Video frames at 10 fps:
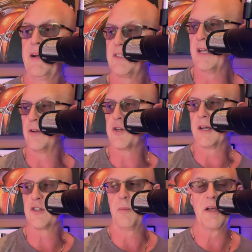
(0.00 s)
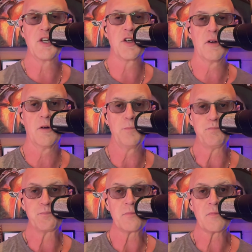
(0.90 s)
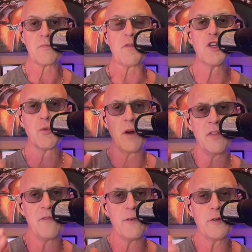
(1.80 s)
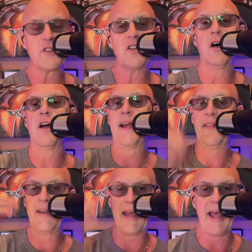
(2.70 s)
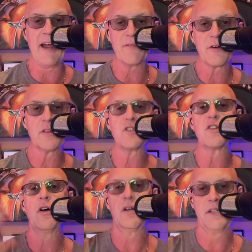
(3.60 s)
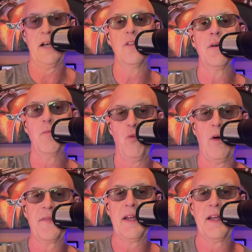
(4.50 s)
sound check. So make sure you run the full song, and then after the song, tell them what they